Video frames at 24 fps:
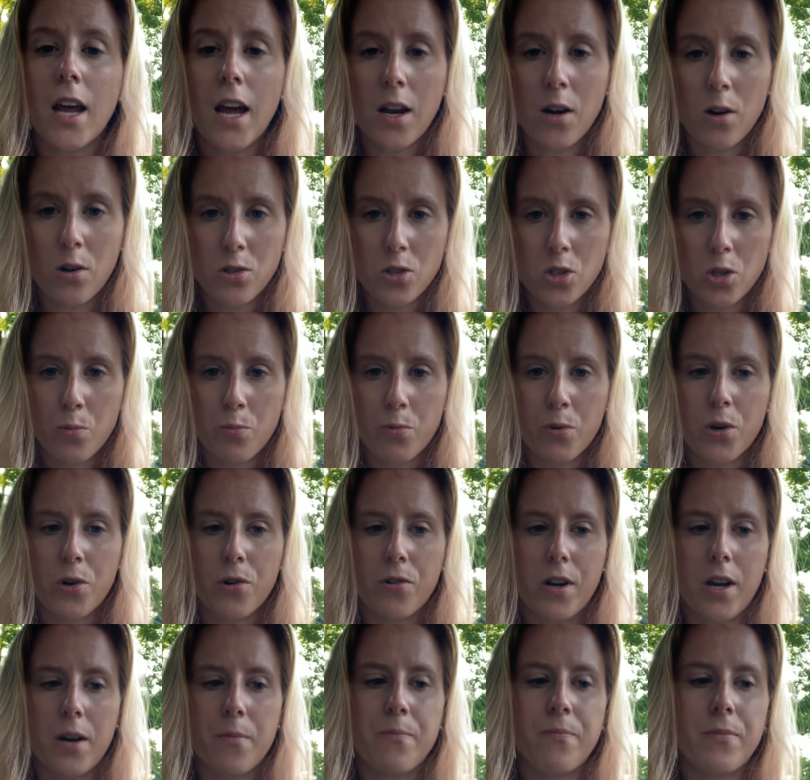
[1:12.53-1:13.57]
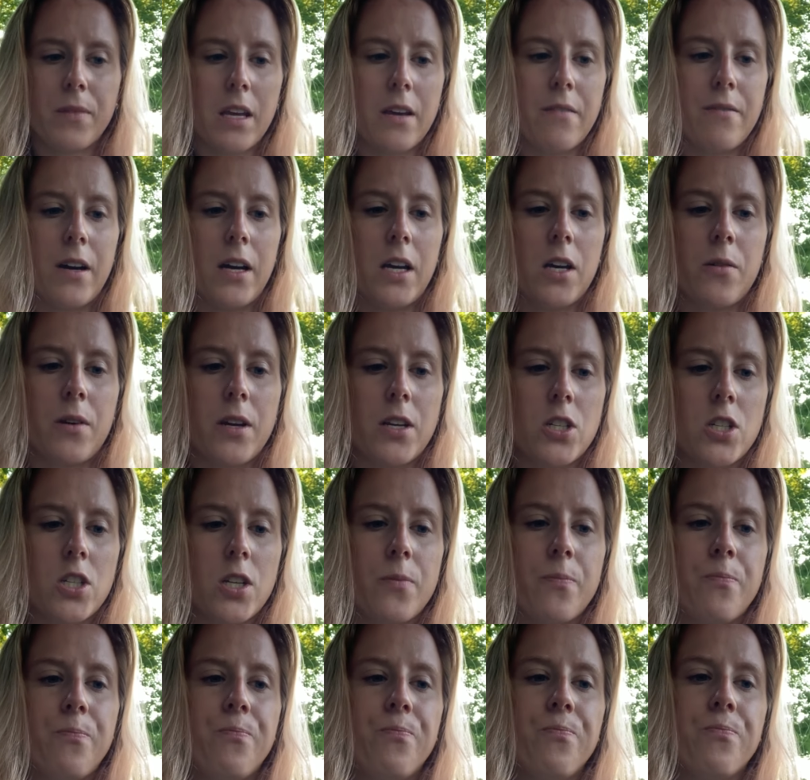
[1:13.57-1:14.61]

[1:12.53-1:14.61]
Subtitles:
and also program evaluation.